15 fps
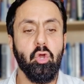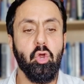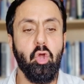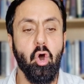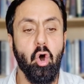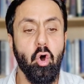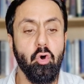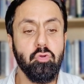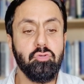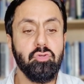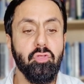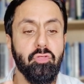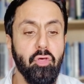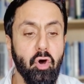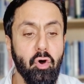"Go
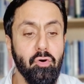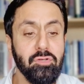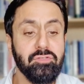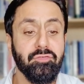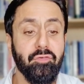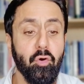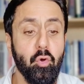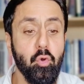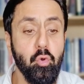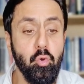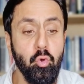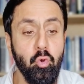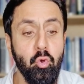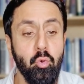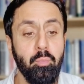to those for
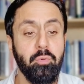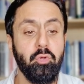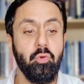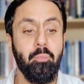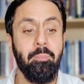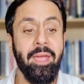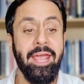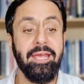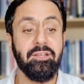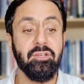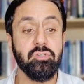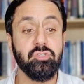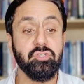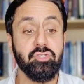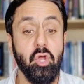whom you made
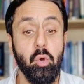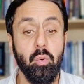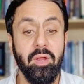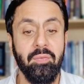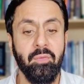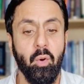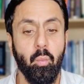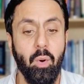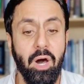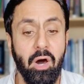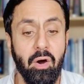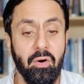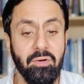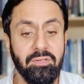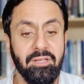a show in the
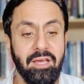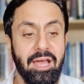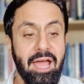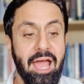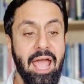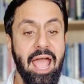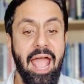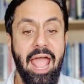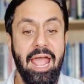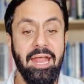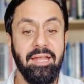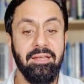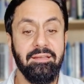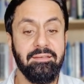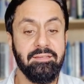world
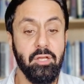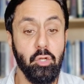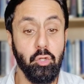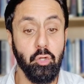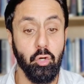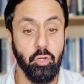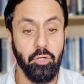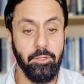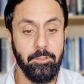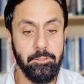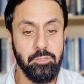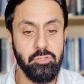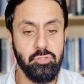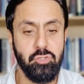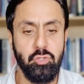and look,
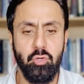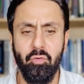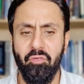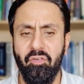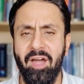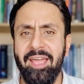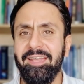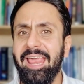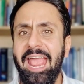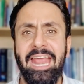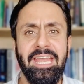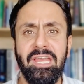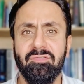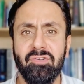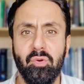do you find
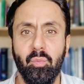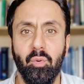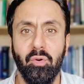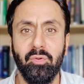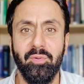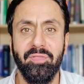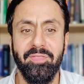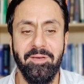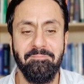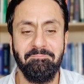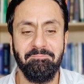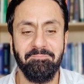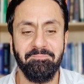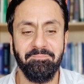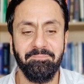any reward with
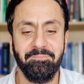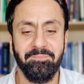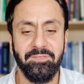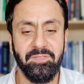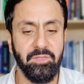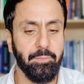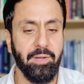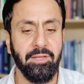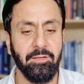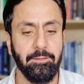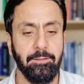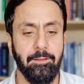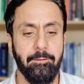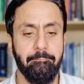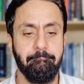them?"
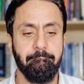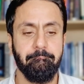Subhanallah.